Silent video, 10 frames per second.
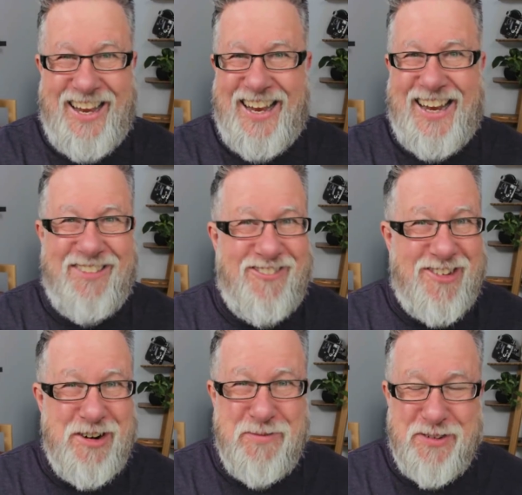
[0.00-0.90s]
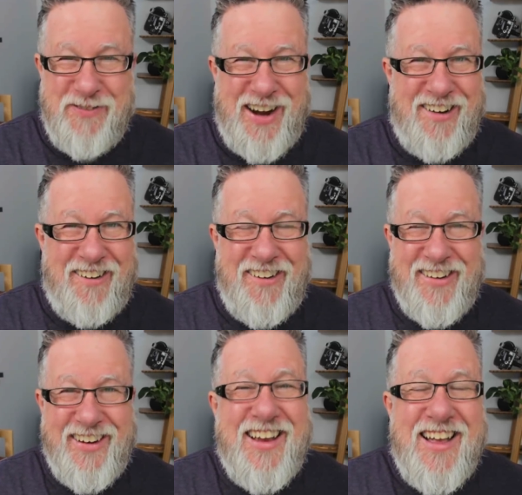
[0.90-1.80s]
It warms my
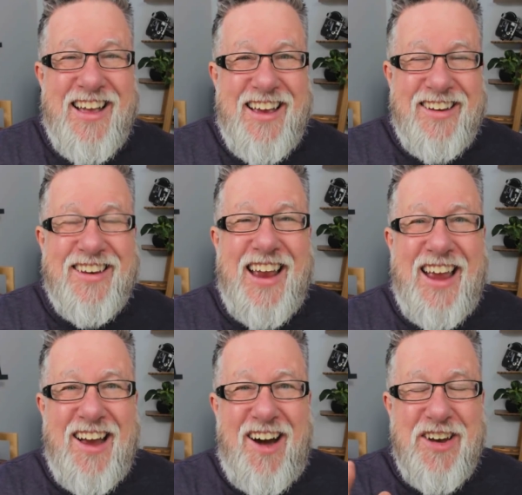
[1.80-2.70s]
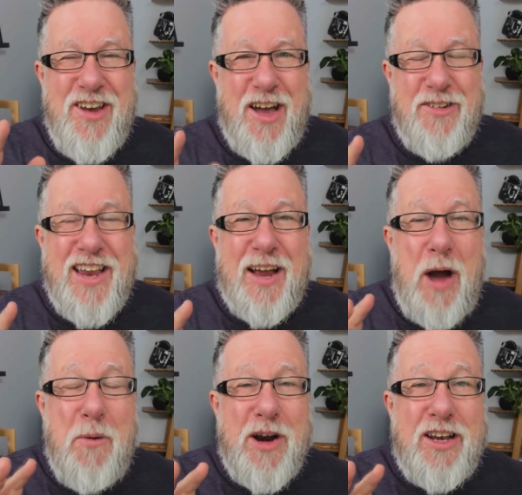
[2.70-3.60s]
heart. Today on DottoTech,
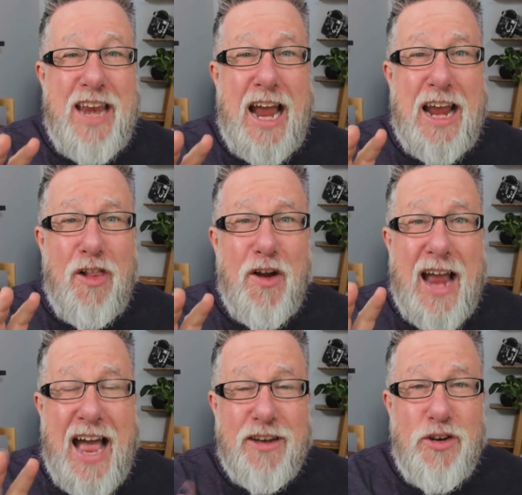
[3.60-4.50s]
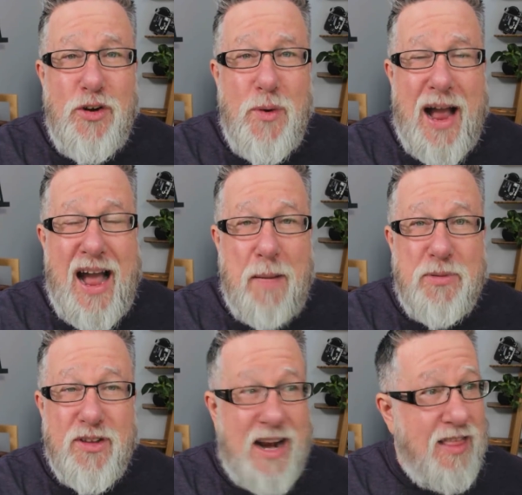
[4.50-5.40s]
I want to take a look at two
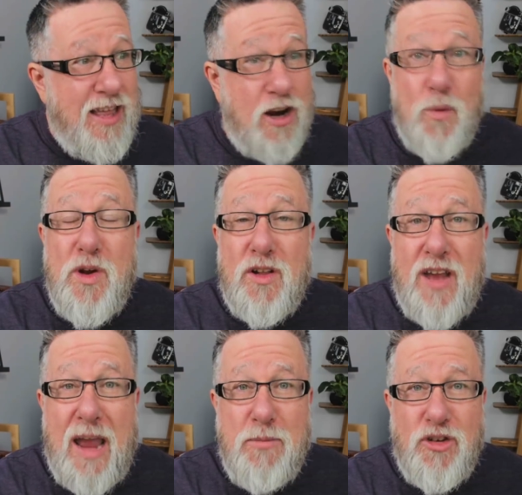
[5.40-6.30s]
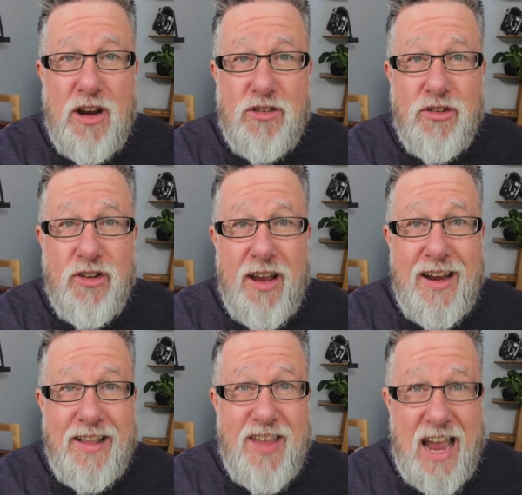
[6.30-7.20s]
apps that I think are real game changers
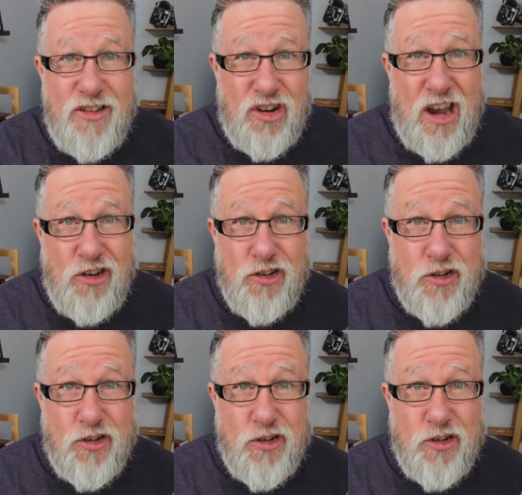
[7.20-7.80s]
in the education